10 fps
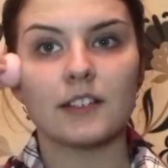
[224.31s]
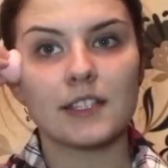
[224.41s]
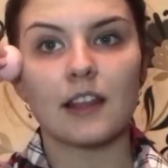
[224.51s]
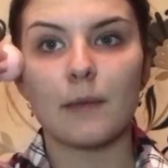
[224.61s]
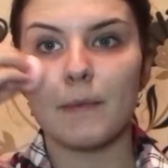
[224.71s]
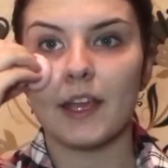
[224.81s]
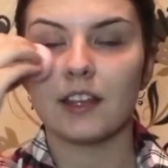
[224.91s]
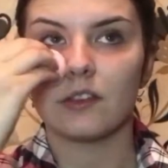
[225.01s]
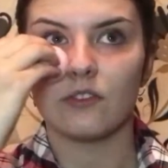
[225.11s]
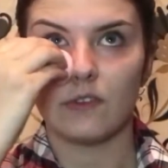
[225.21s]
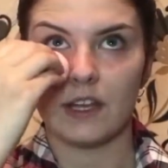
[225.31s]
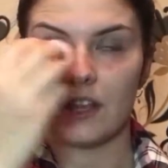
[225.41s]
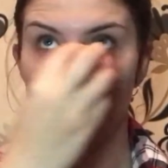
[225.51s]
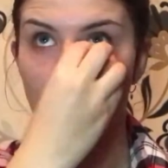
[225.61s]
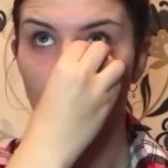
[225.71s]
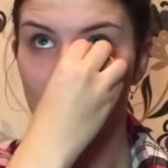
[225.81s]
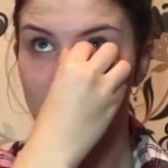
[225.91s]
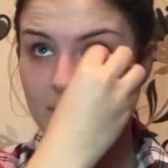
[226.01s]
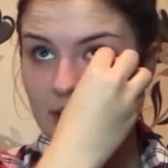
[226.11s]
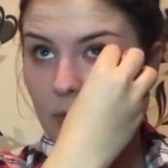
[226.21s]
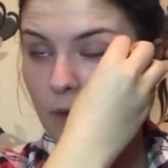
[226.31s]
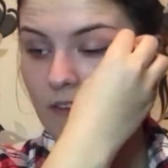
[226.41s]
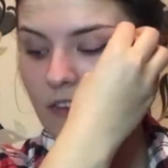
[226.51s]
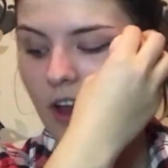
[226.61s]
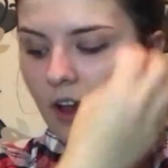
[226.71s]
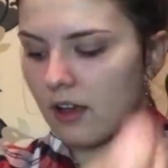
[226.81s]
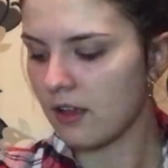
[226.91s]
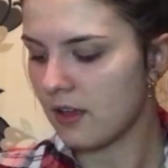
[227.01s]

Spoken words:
until I make the video and see whether